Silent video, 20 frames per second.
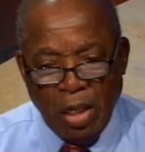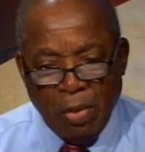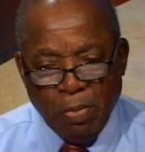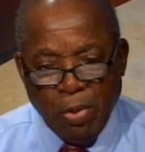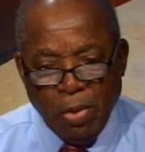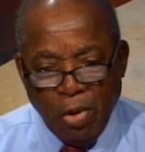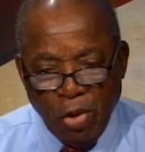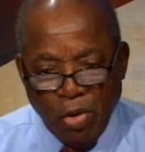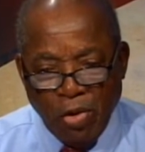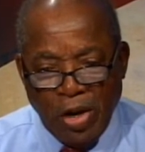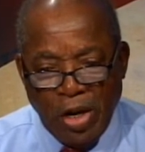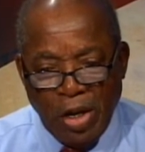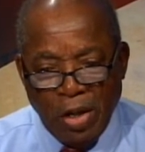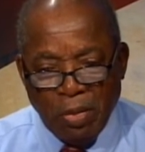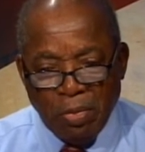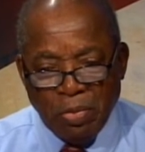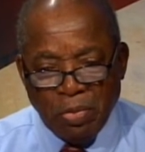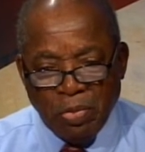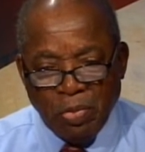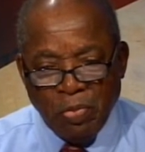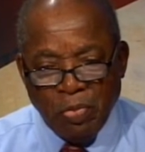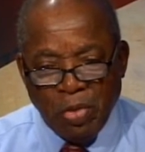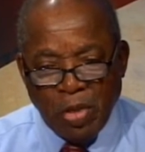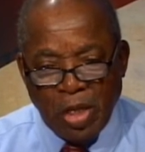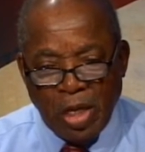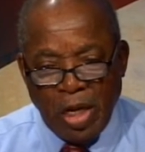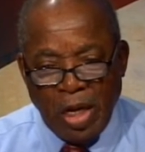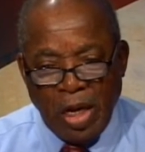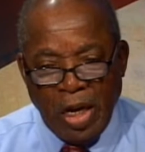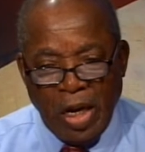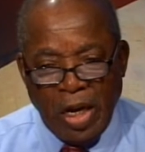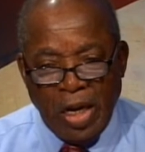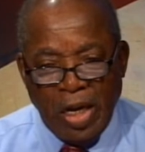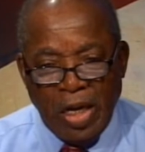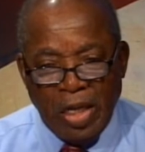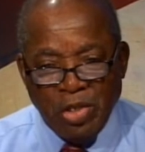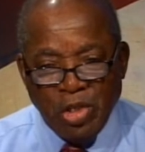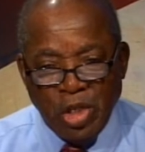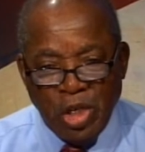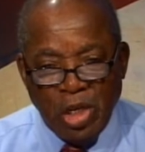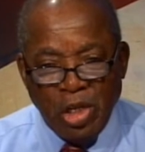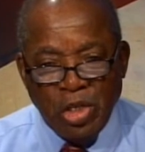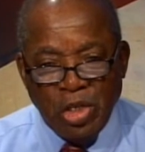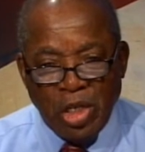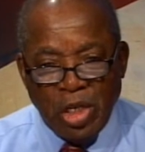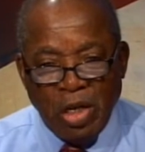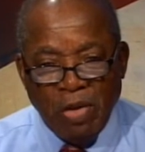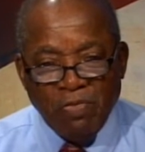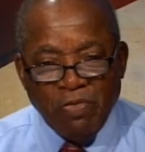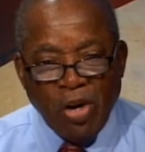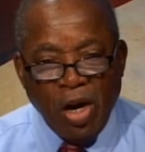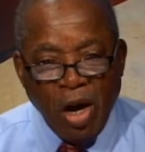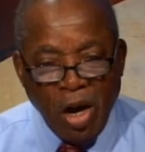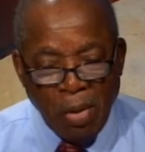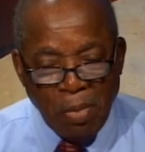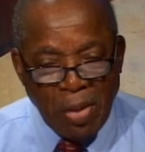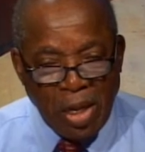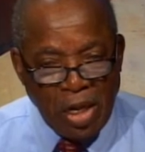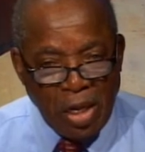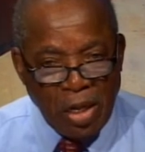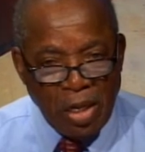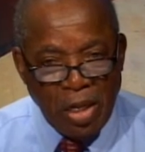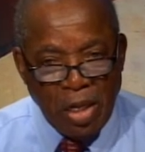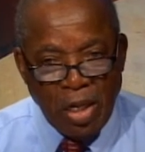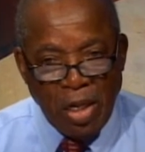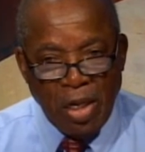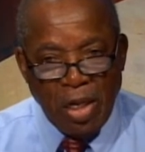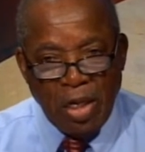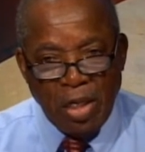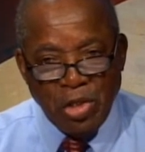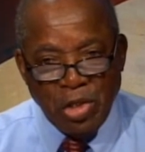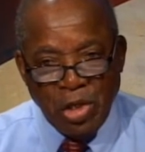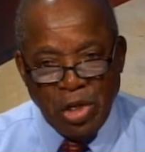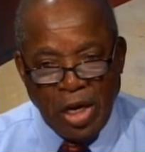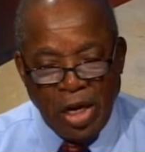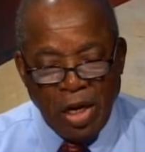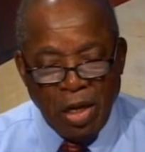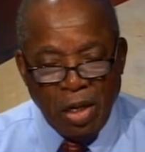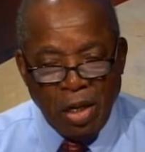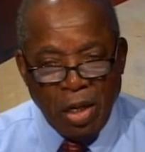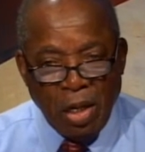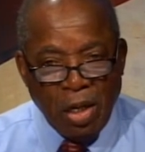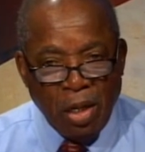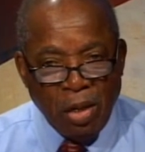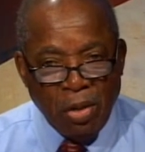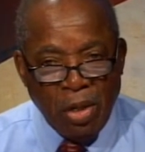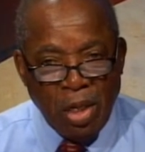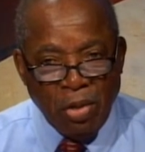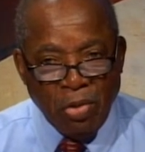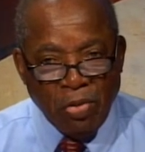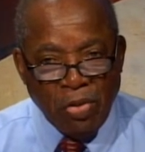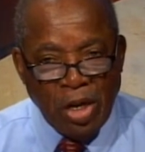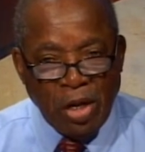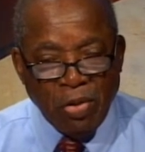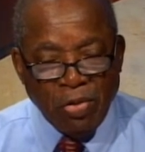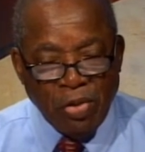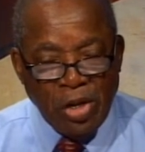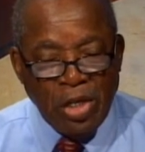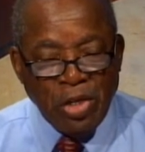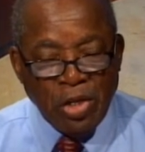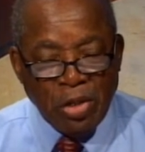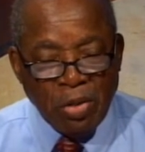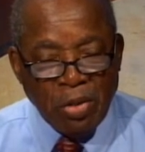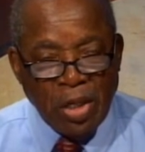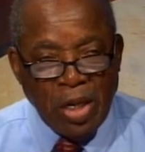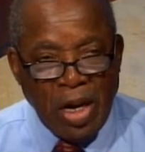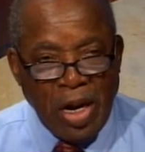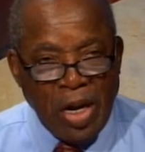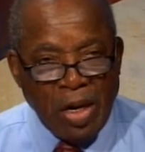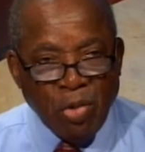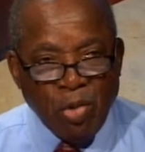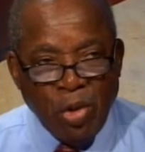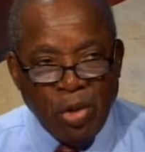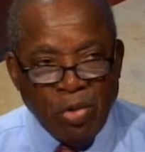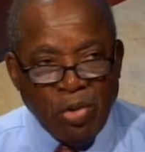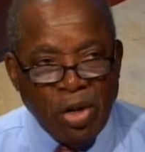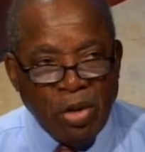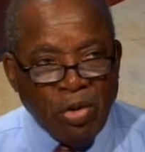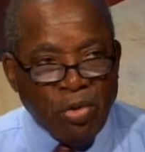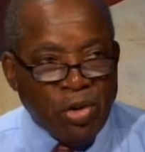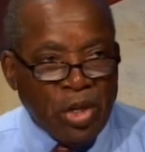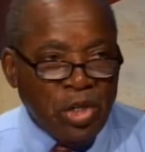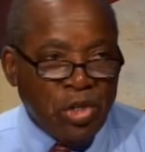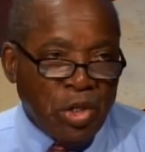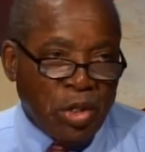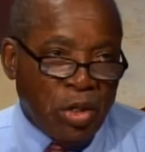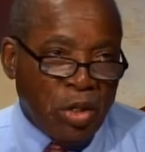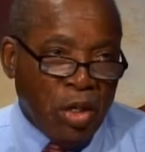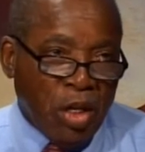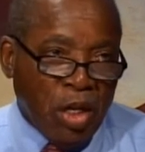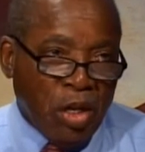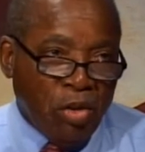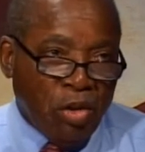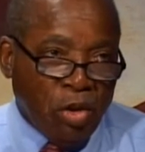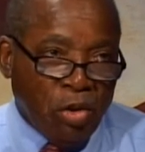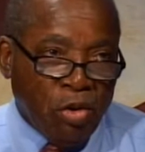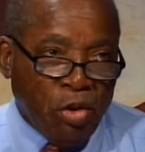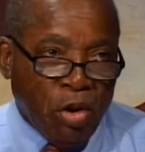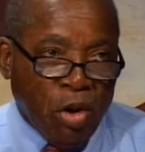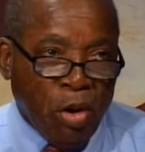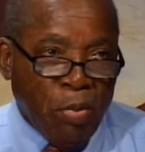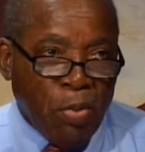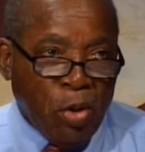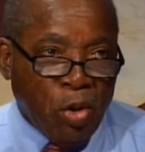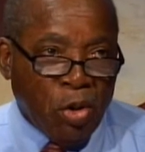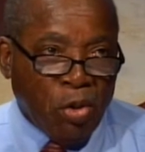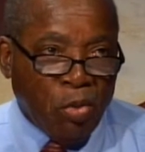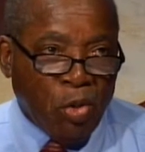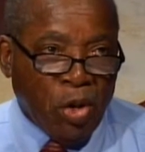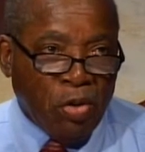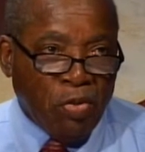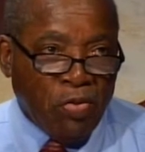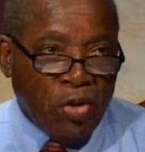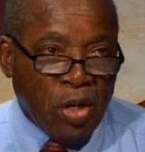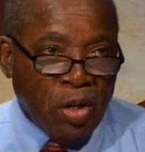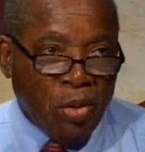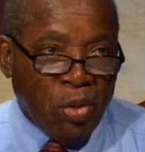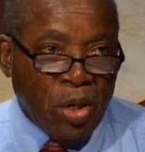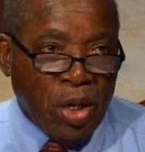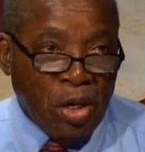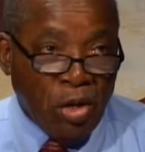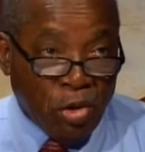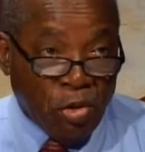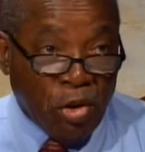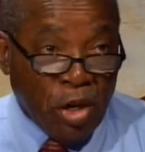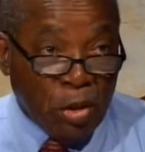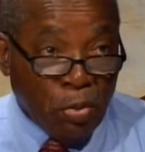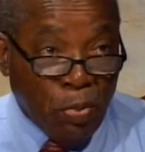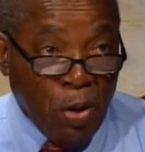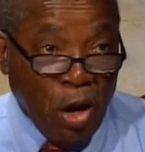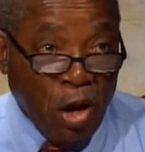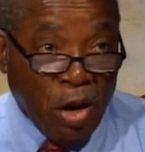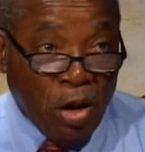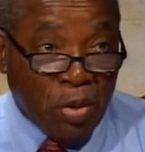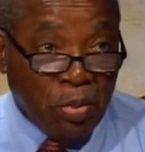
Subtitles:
program and a citizen involvement to get adequate recreation in the north part of Winterville, Hillcrest Park.